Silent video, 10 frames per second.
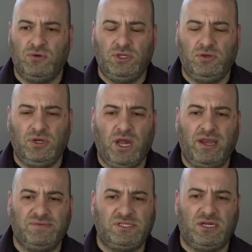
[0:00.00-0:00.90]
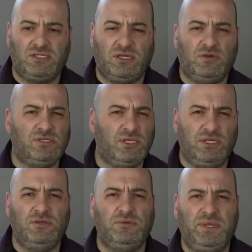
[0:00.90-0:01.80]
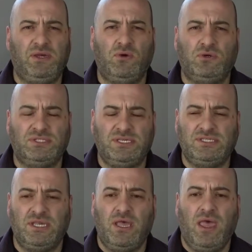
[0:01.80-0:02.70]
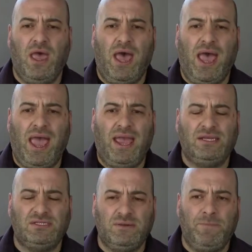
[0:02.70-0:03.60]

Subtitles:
You can kind of start to go to the Udemy courses and